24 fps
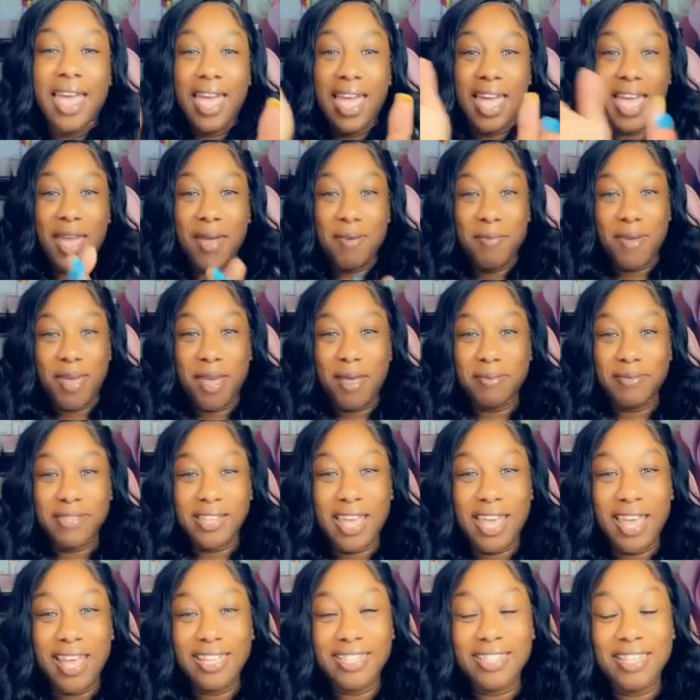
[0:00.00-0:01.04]
Hey babes,
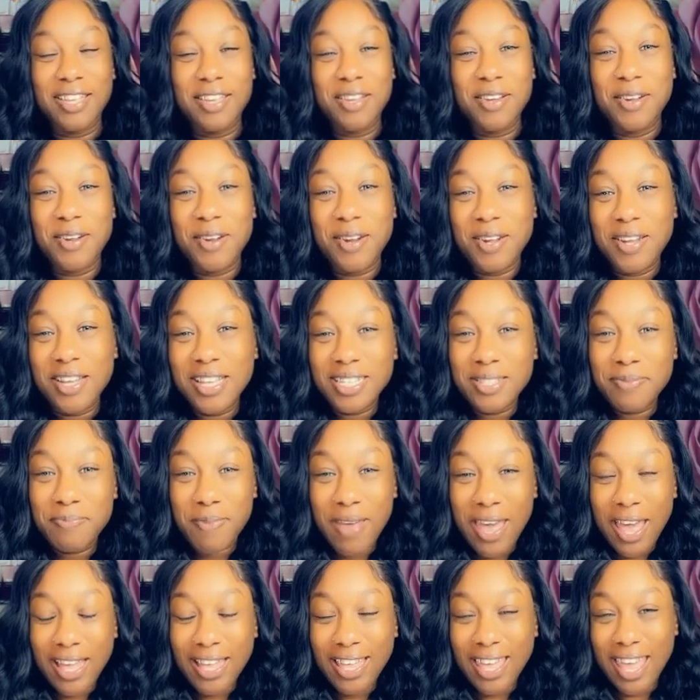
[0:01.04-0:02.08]
hey, so your girl is
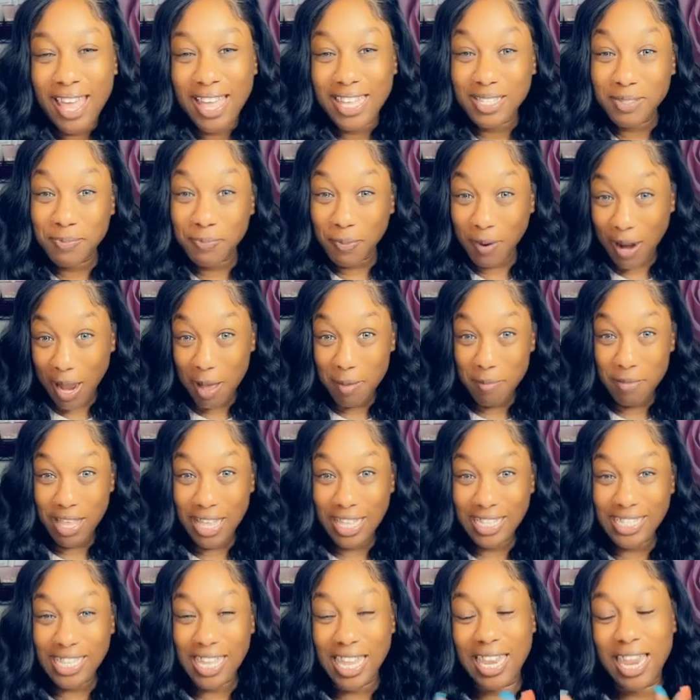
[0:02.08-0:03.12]
back as
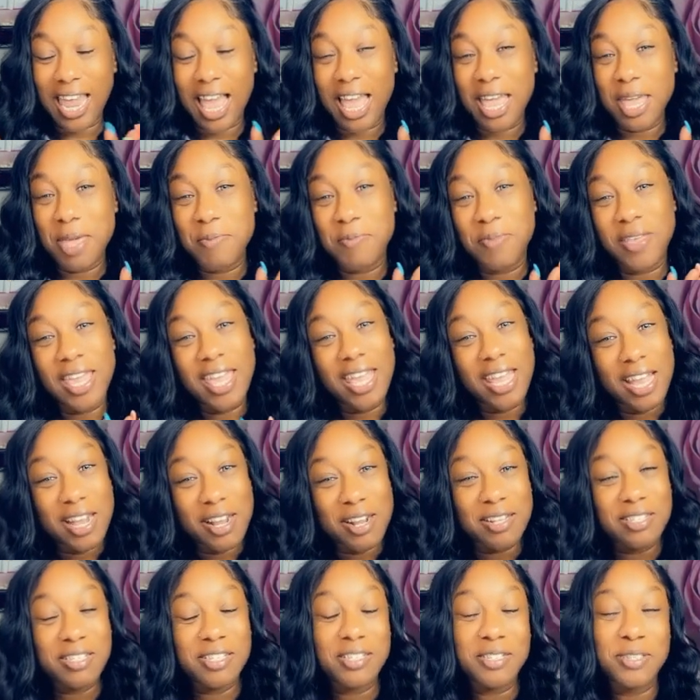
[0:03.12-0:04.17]
promised, and I am
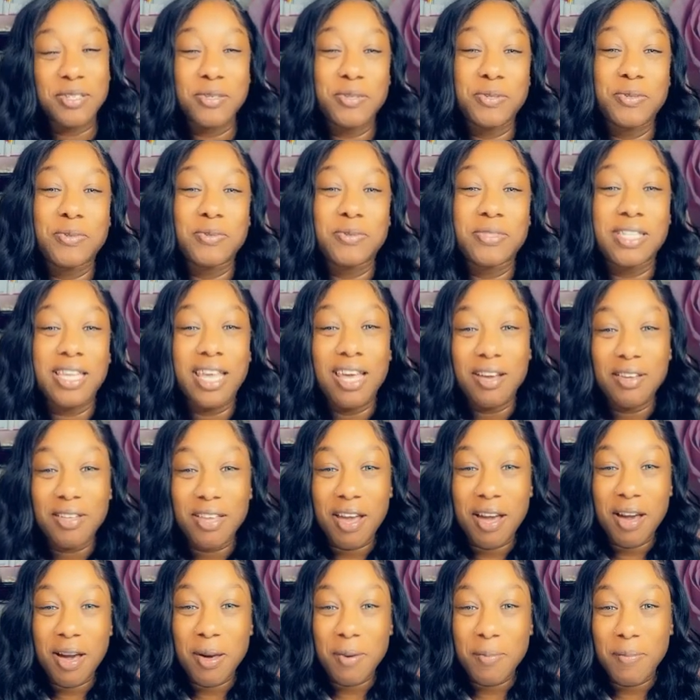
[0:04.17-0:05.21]
here to tell
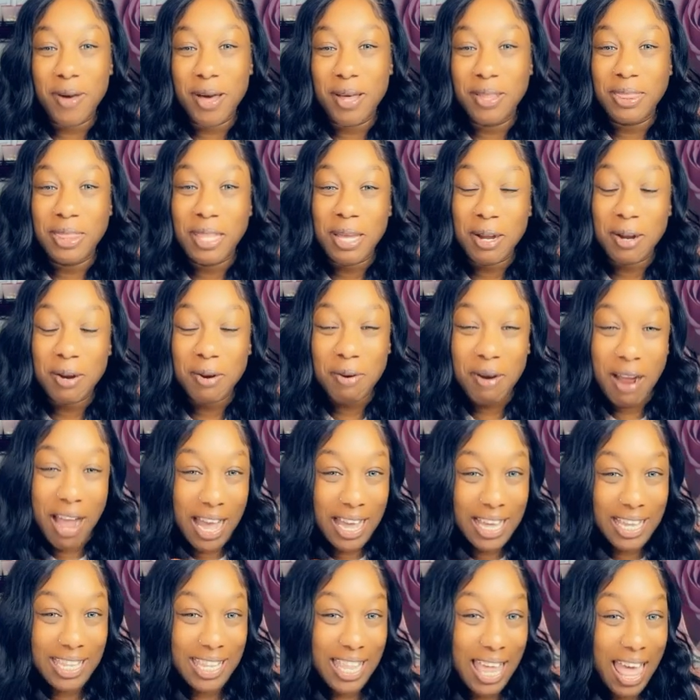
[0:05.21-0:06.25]
y'all about the
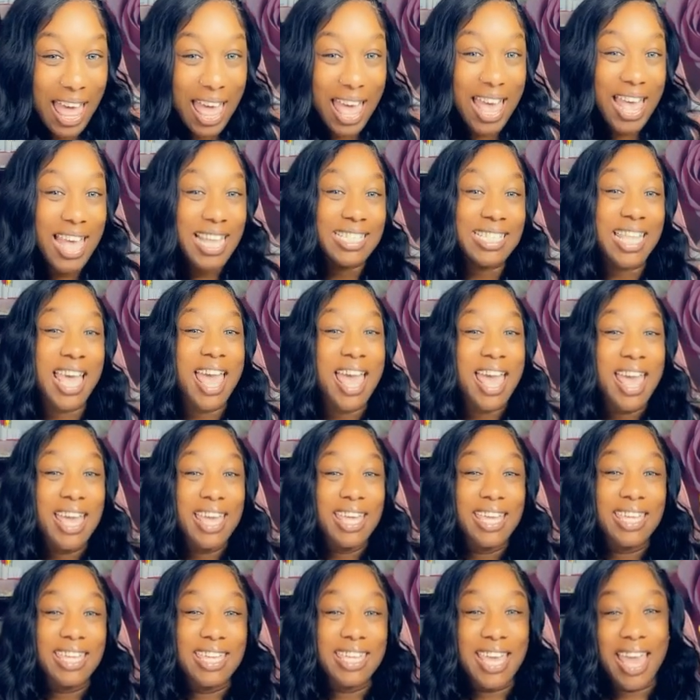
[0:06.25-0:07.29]
Croc class.
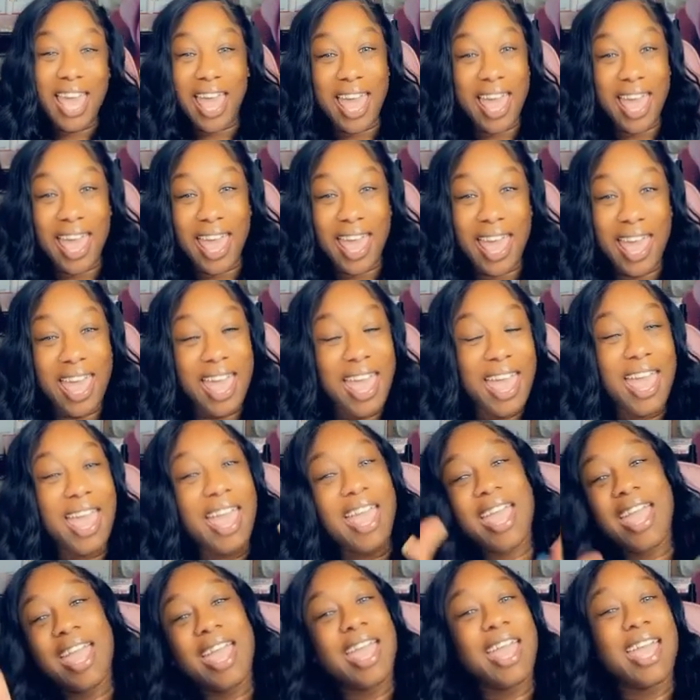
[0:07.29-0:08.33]

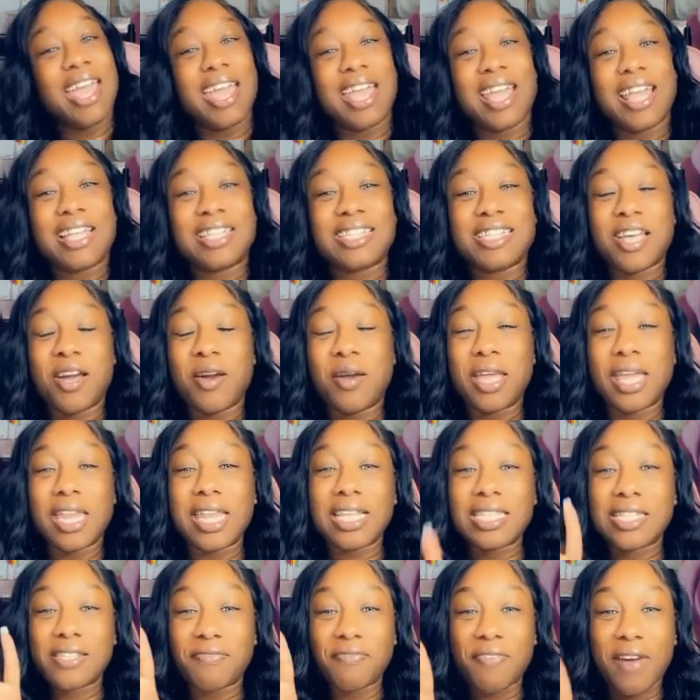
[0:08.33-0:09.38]
Yay! So it
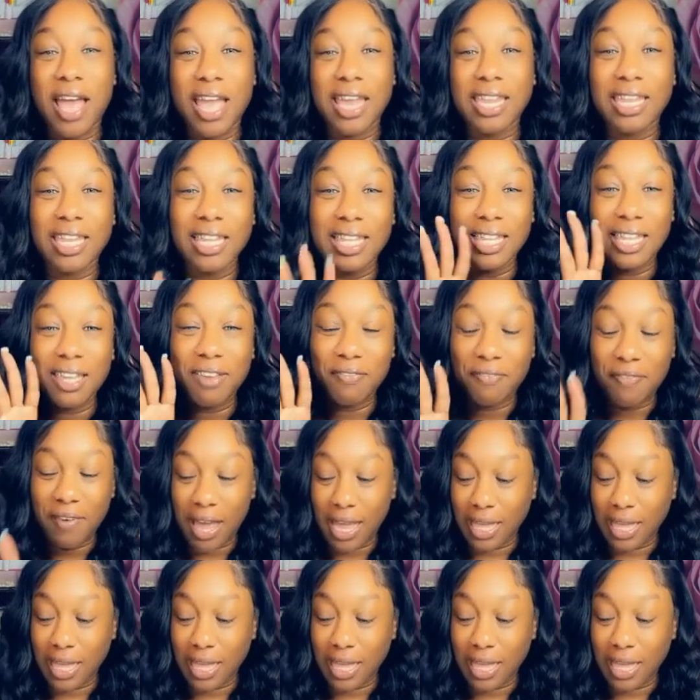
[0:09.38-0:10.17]
is finally